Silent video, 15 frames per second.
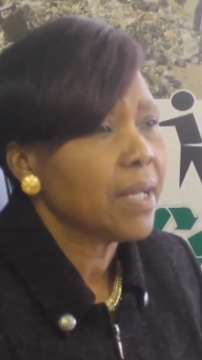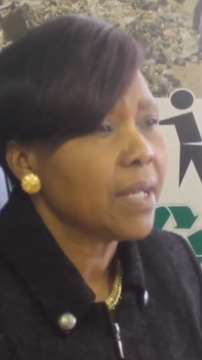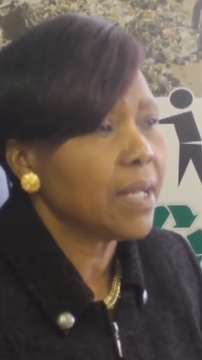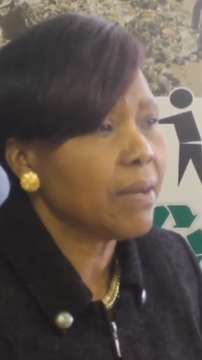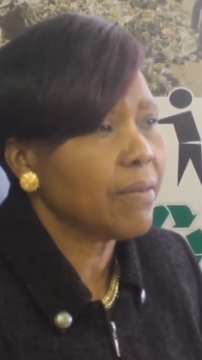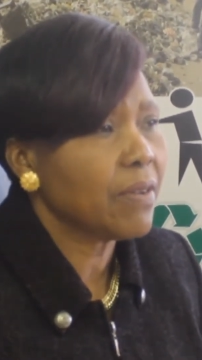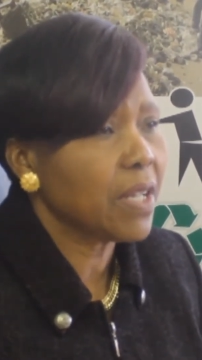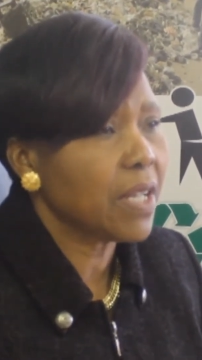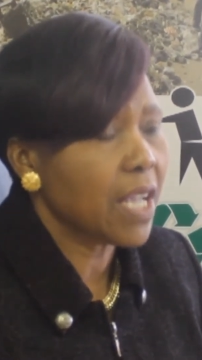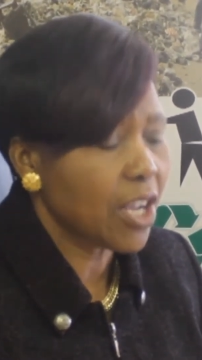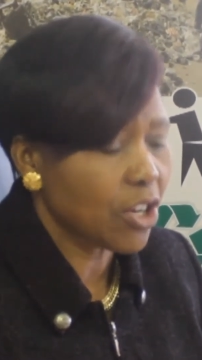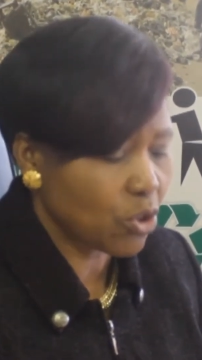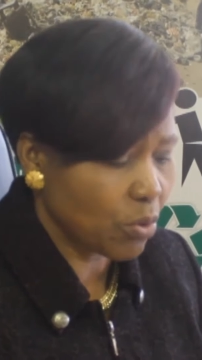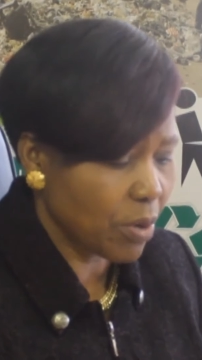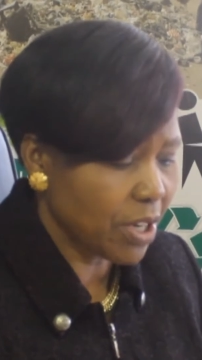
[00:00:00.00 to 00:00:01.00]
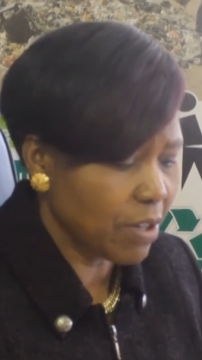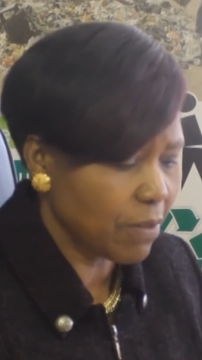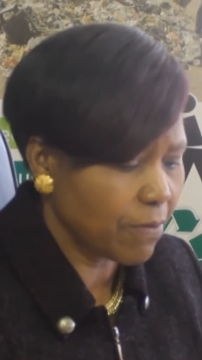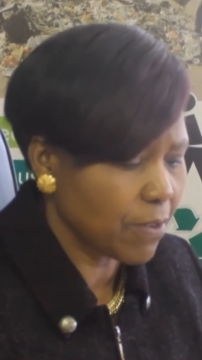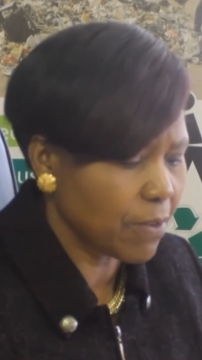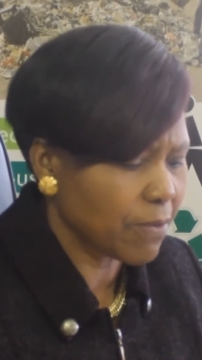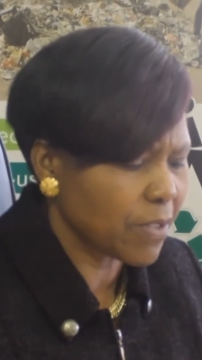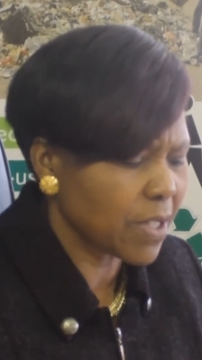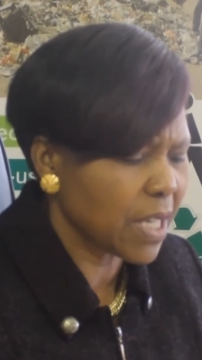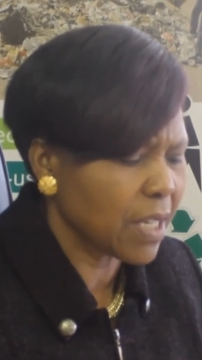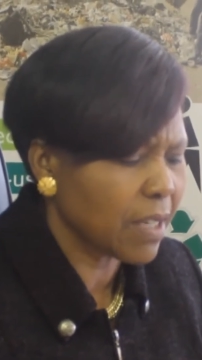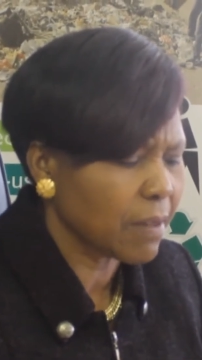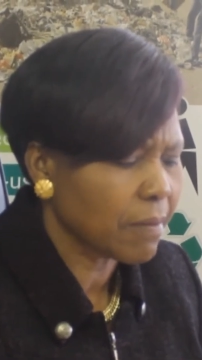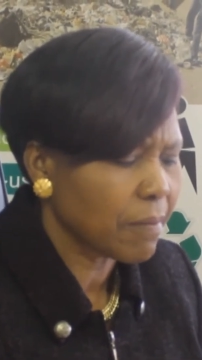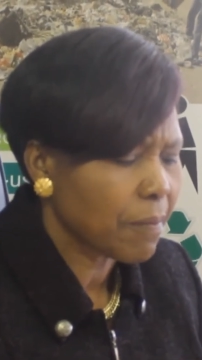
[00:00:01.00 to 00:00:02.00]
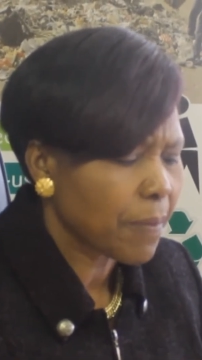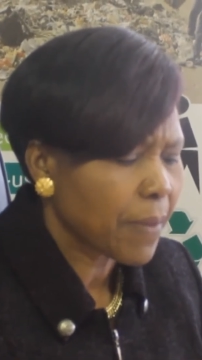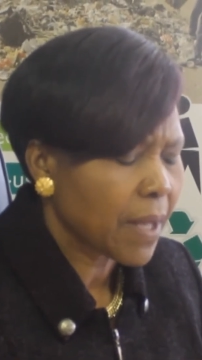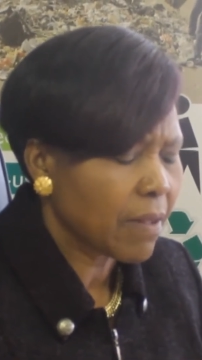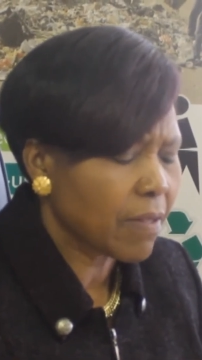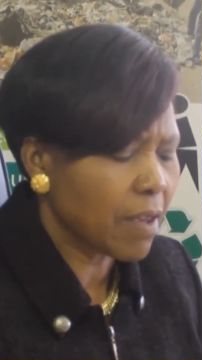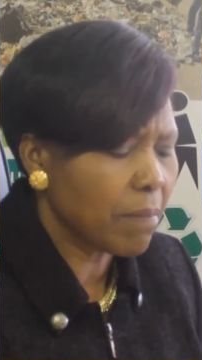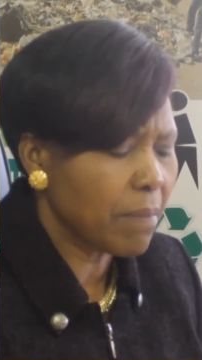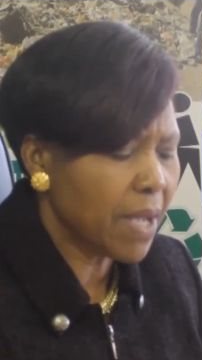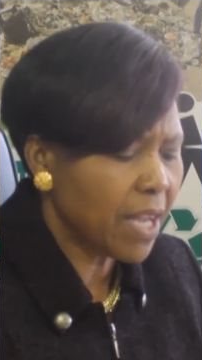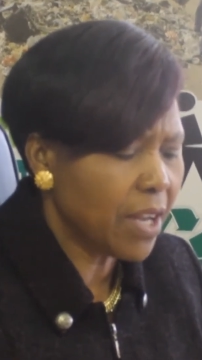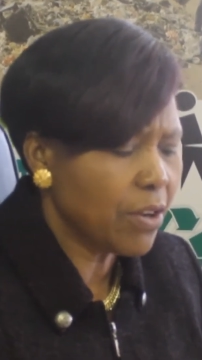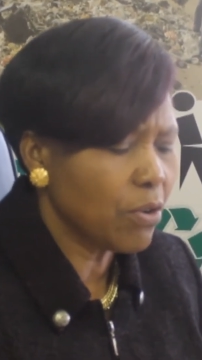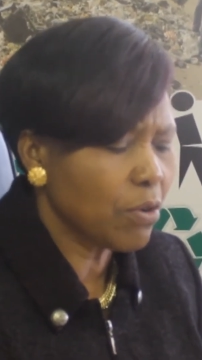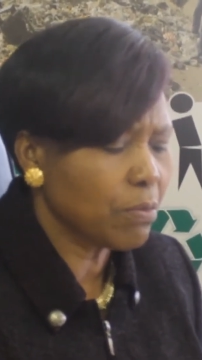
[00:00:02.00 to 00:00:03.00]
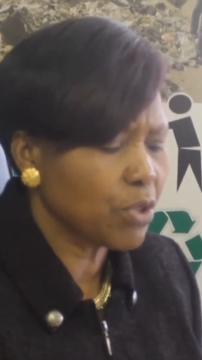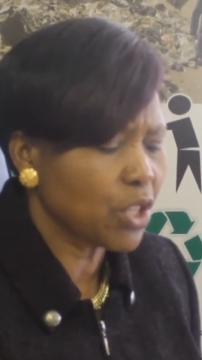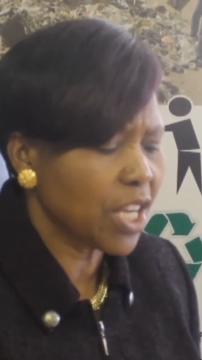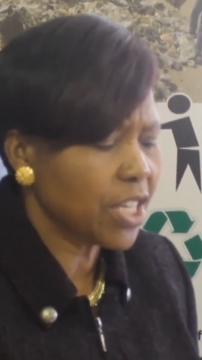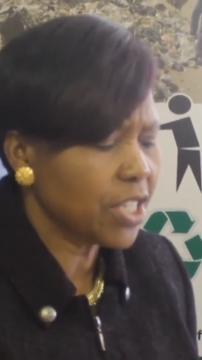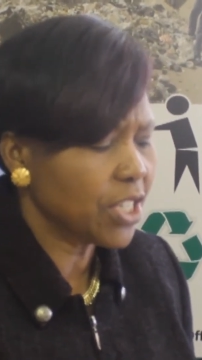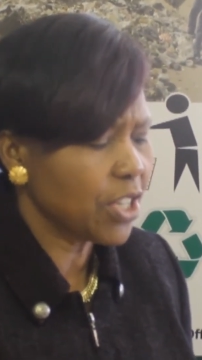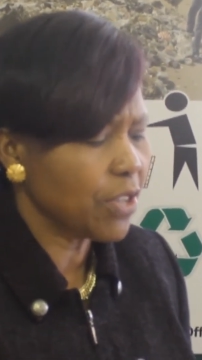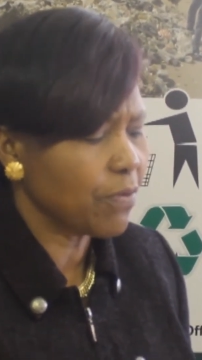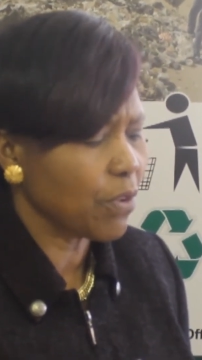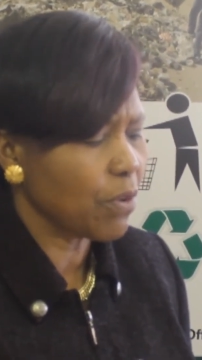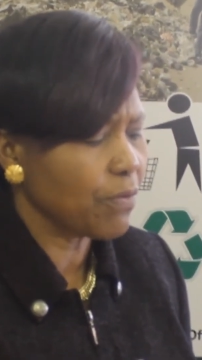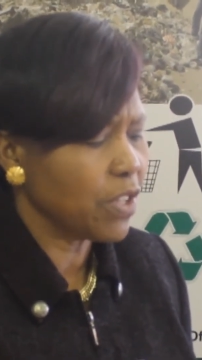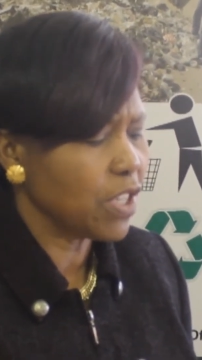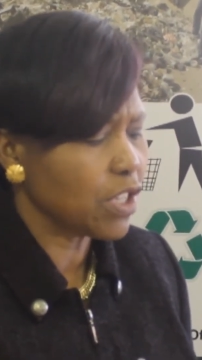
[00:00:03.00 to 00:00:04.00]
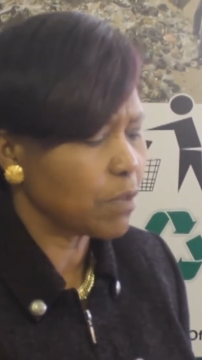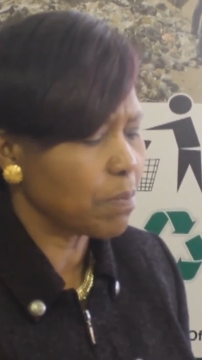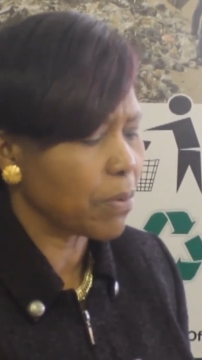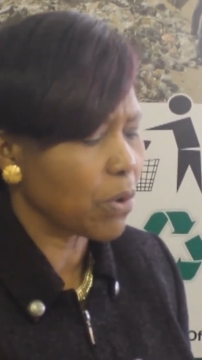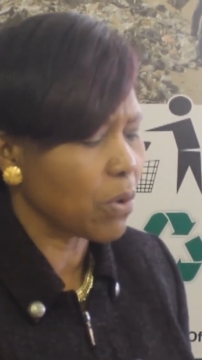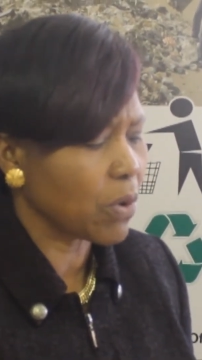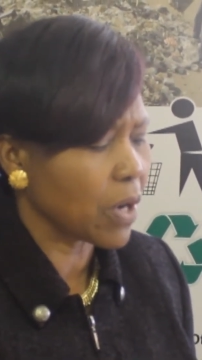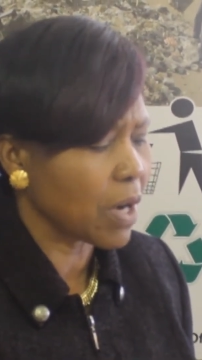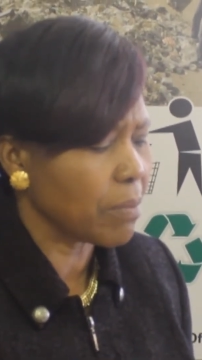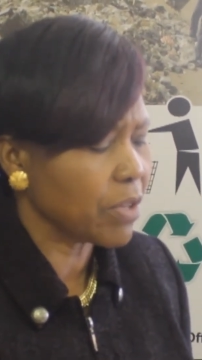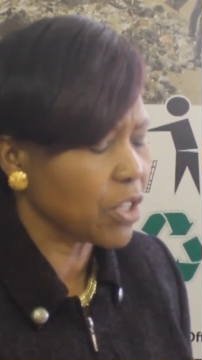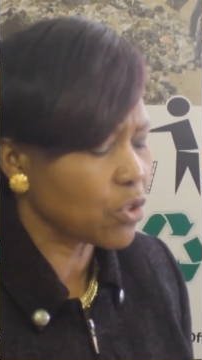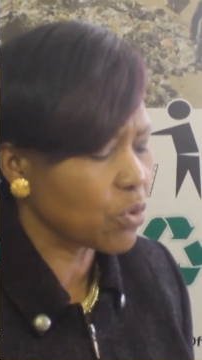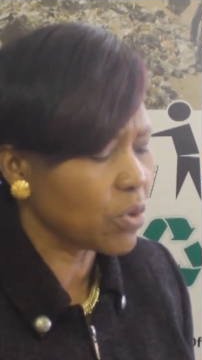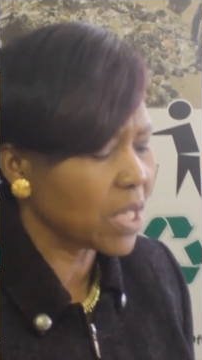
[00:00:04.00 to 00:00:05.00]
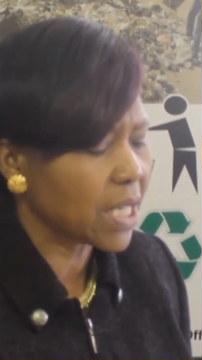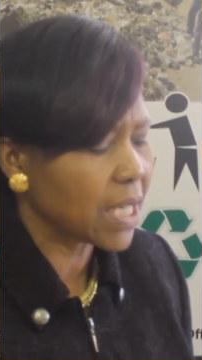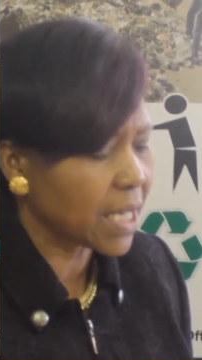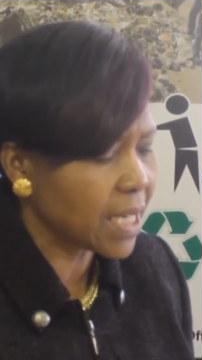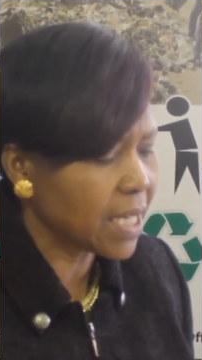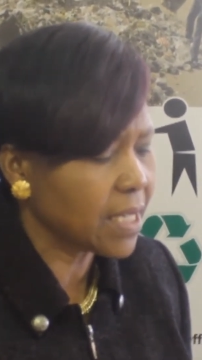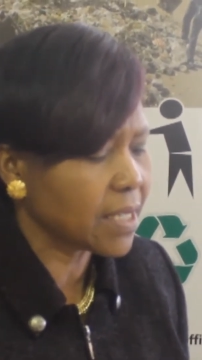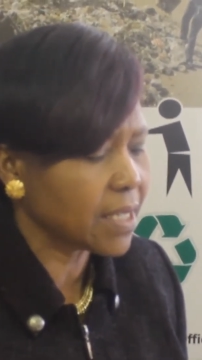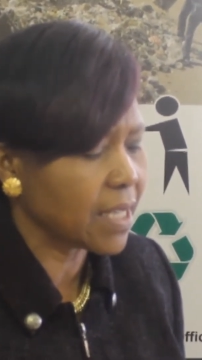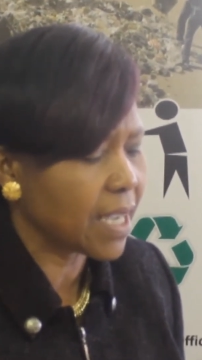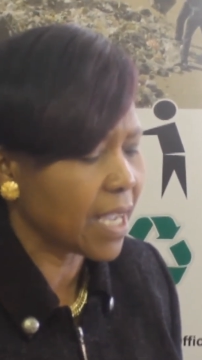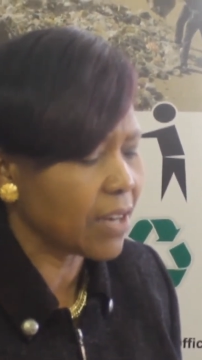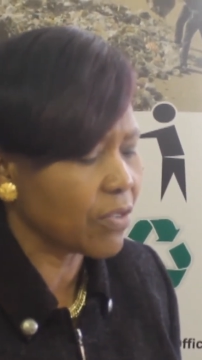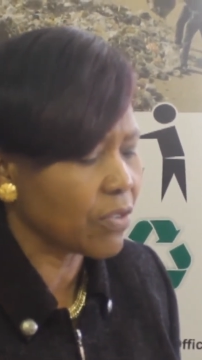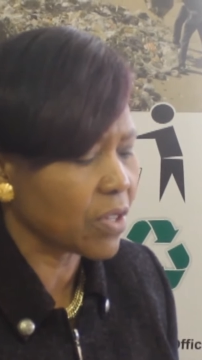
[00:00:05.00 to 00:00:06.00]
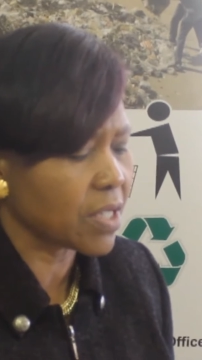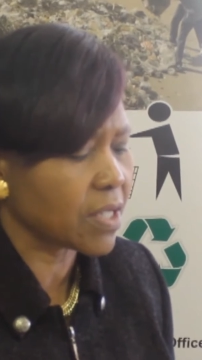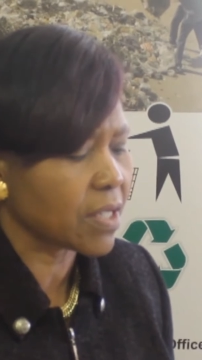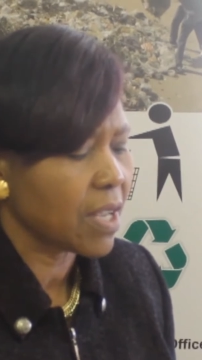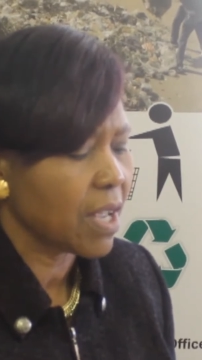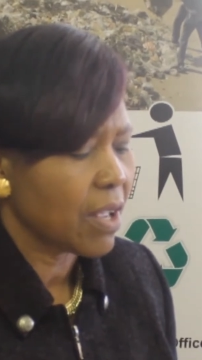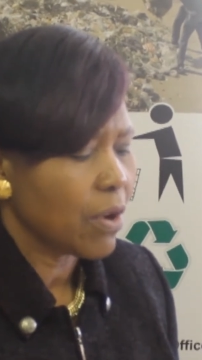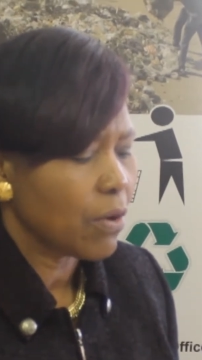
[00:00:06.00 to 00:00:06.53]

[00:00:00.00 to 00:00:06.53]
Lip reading: in the year 2015. The main objective of this program is to increase the country's